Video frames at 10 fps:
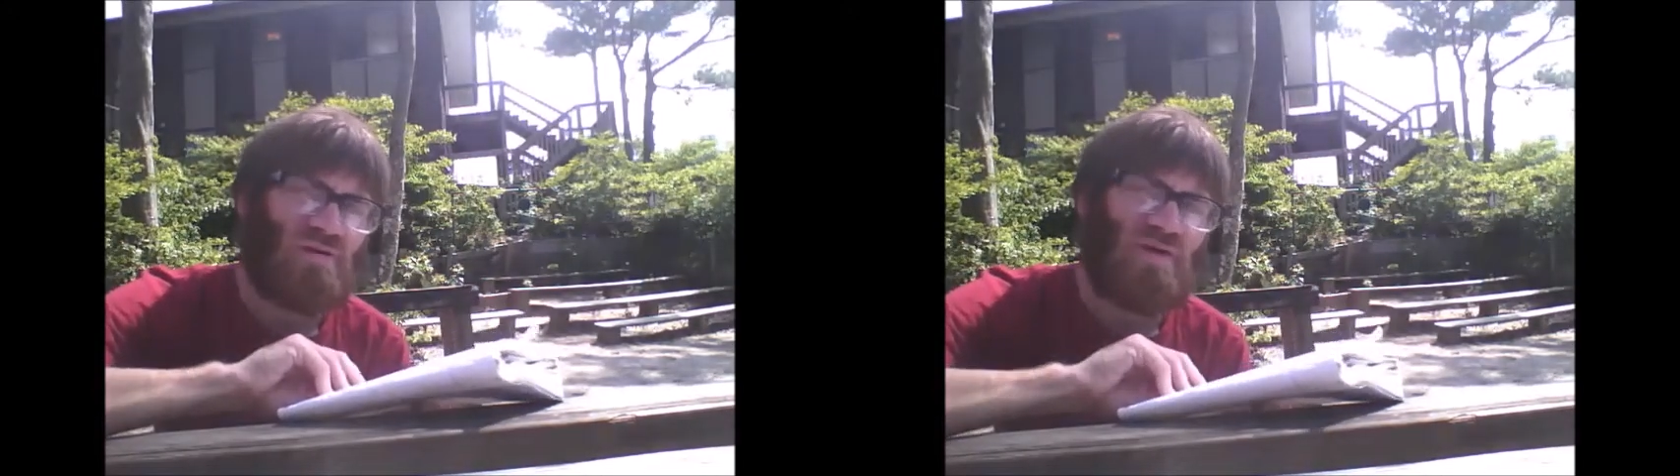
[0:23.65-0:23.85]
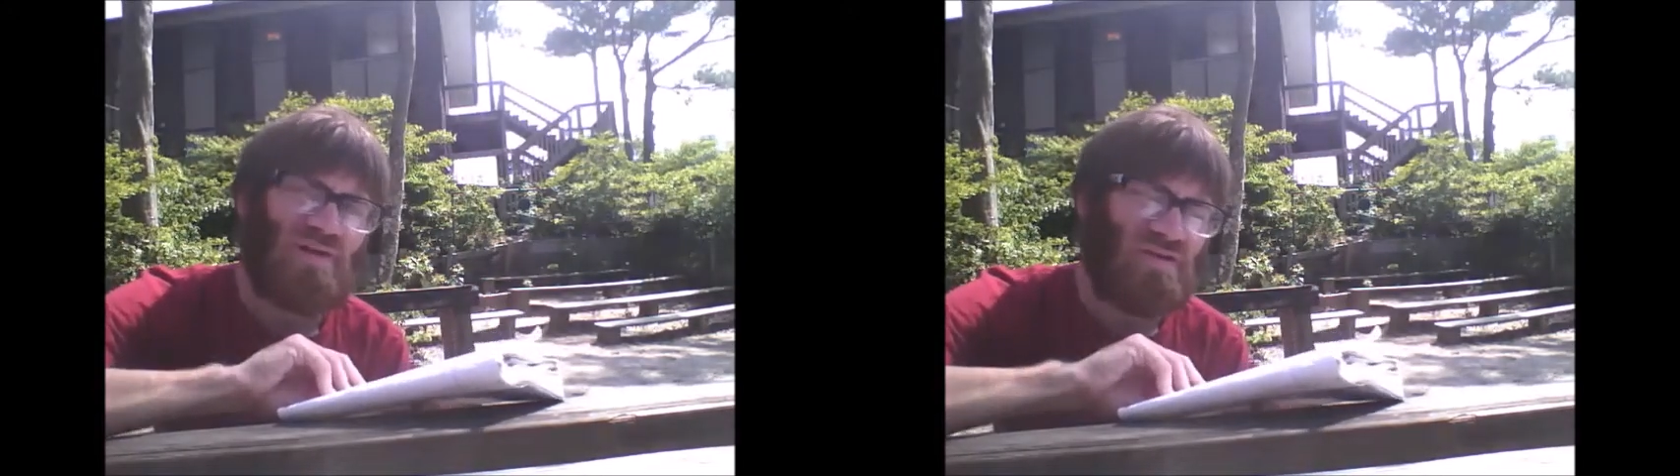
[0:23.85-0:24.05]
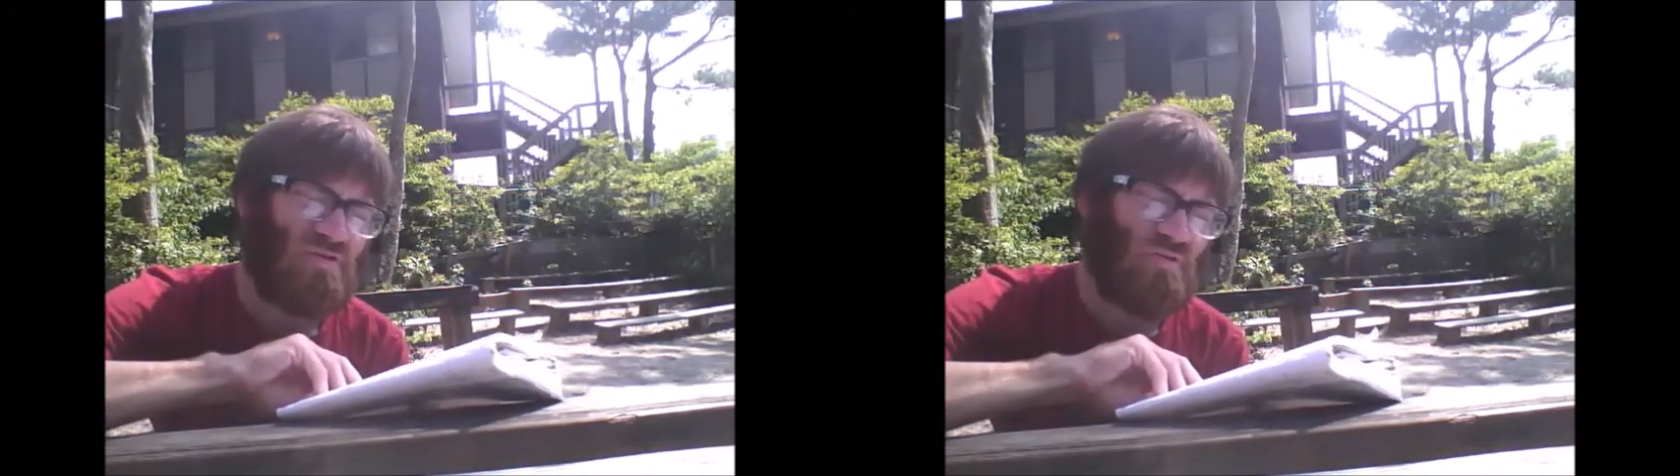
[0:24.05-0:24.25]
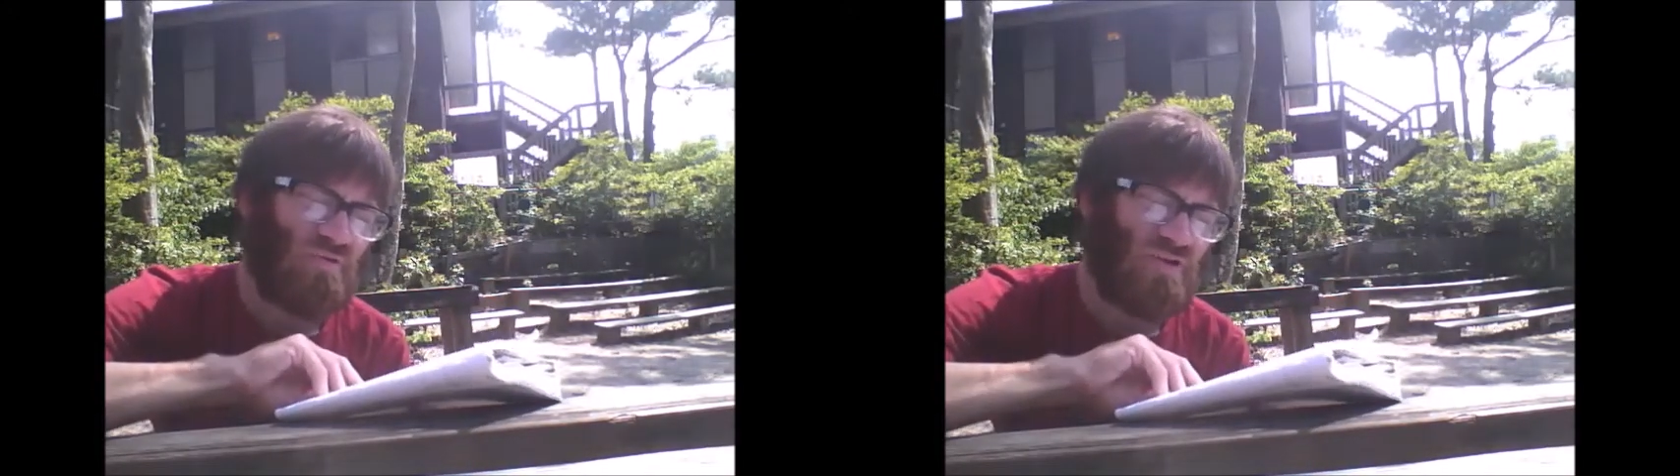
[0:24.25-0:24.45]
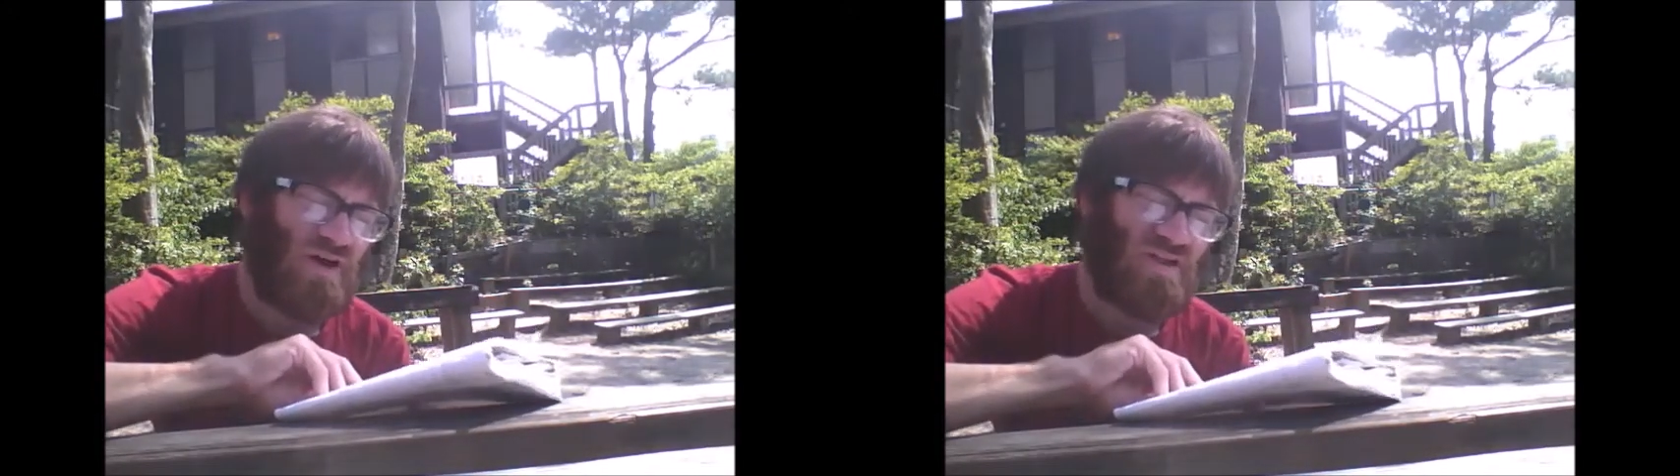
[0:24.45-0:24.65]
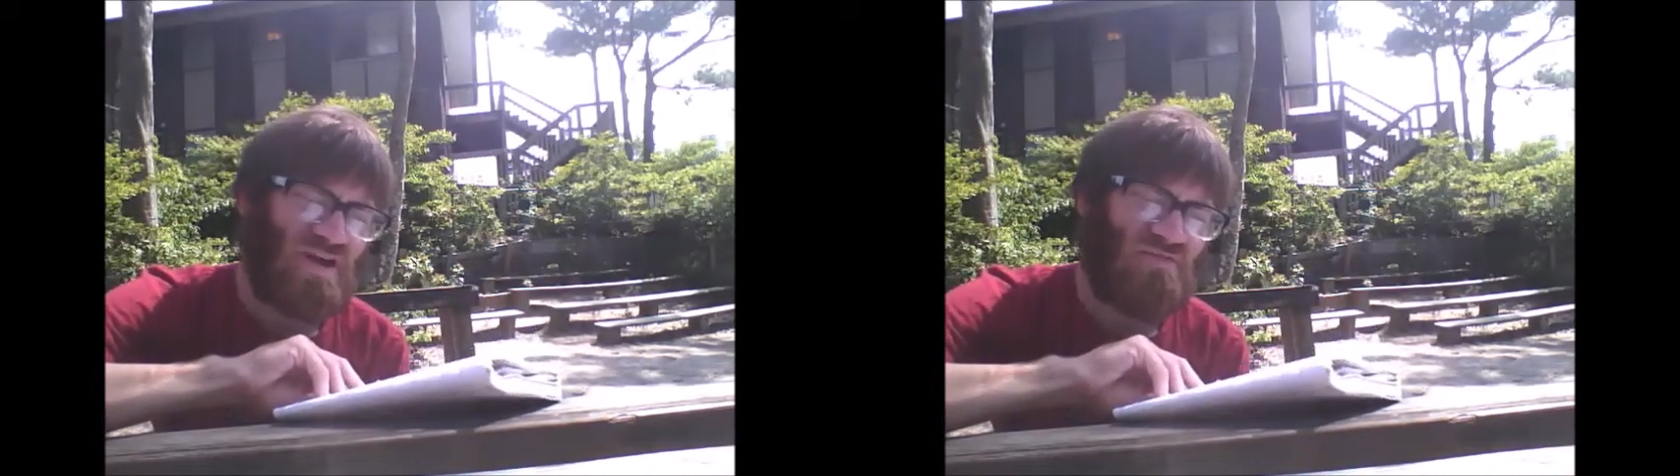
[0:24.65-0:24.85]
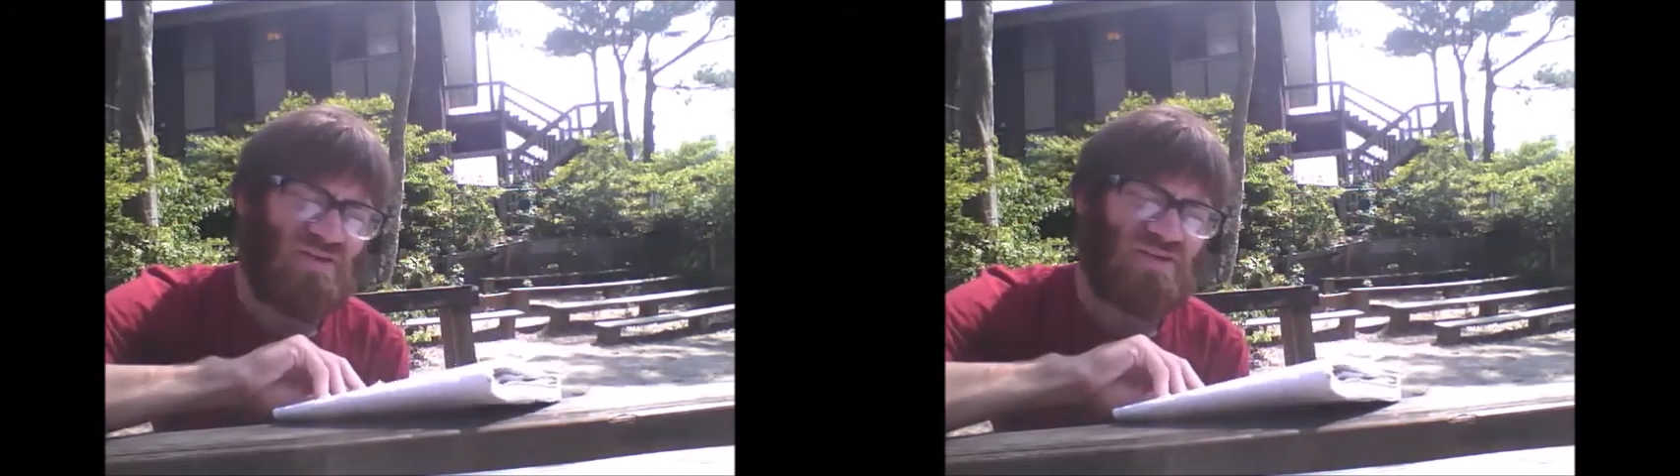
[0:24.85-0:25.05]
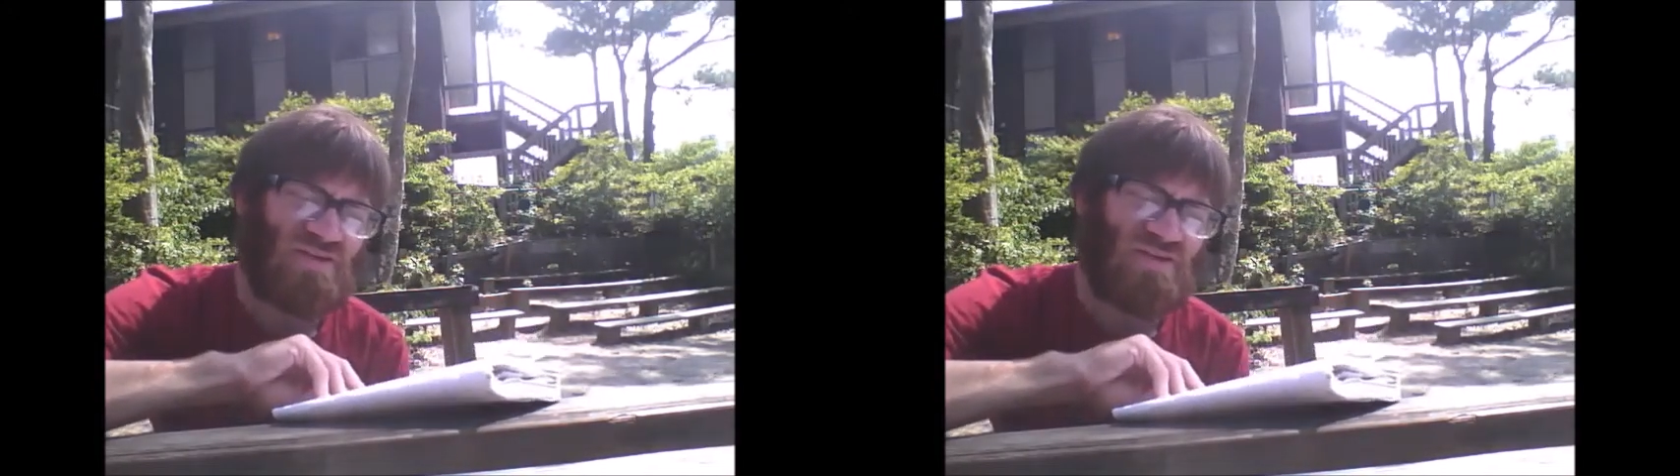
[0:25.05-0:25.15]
apparently it will not have a